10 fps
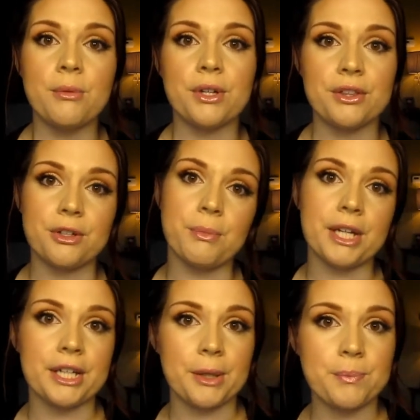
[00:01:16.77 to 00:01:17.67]
with your
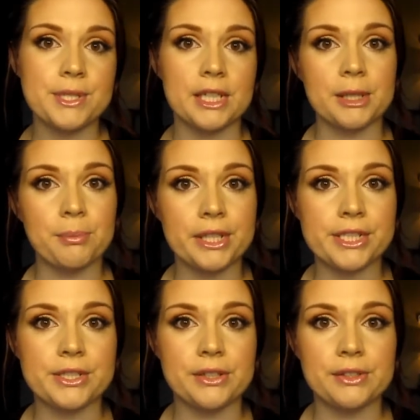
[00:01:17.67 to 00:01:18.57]
makeup staying in
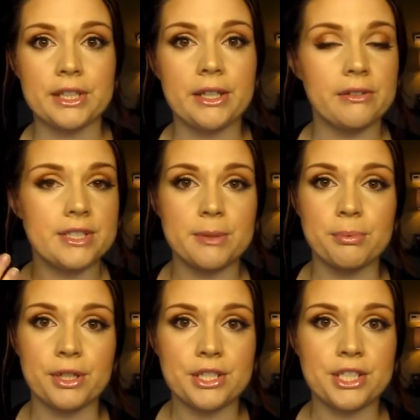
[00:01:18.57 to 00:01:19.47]
place throughout the day and
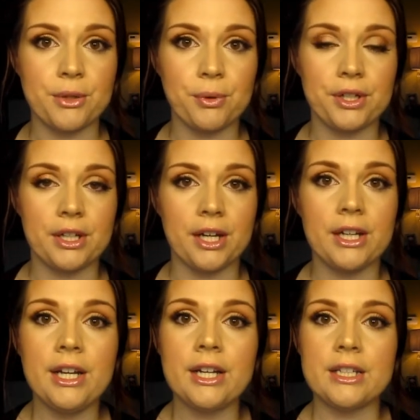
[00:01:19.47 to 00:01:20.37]
separation and whatnot,
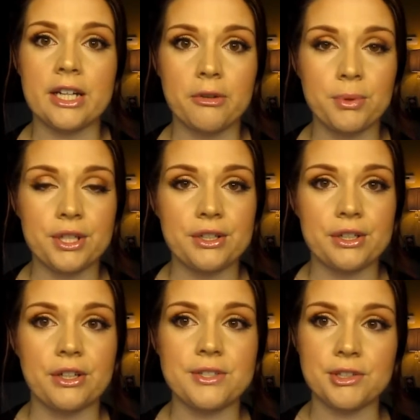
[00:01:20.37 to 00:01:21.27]
that would be a good
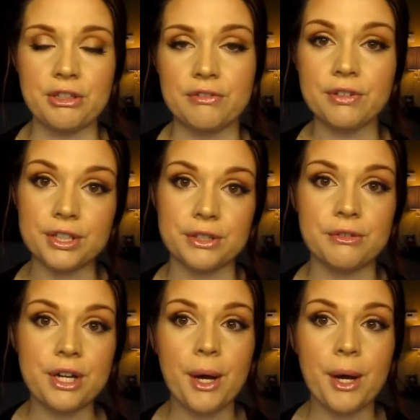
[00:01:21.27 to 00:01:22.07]
alternative for you.